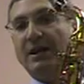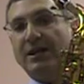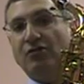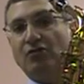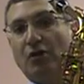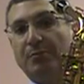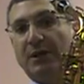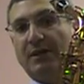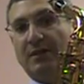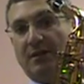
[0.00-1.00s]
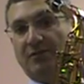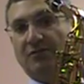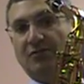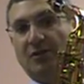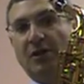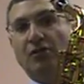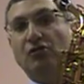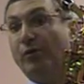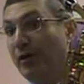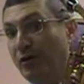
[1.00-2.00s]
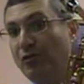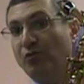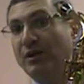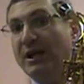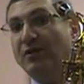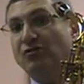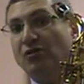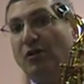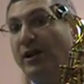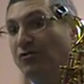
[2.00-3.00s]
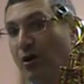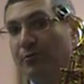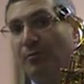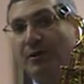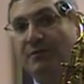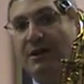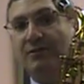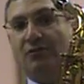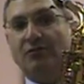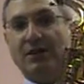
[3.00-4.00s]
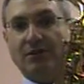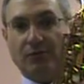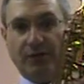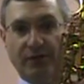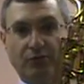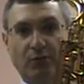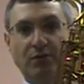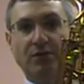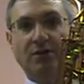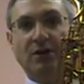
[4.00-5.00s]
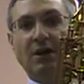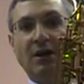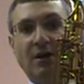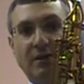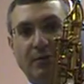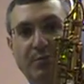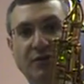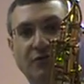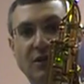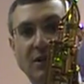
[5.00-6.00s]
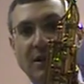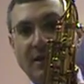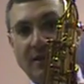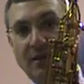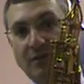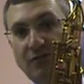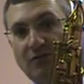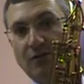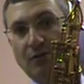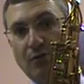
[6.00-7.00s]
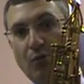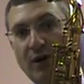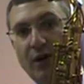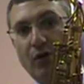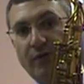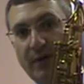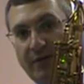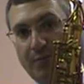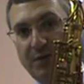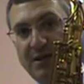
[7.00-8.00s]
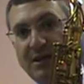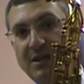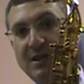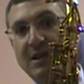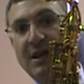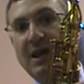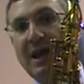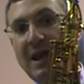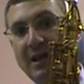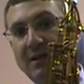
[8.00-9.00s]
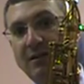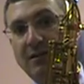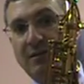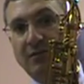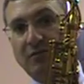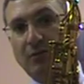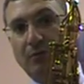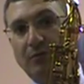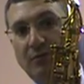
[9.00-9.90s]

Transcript: A sharp like this. So there are three A sharps or B flats on the saxophone. This one, the Biz key like this, where I have a B key, and this little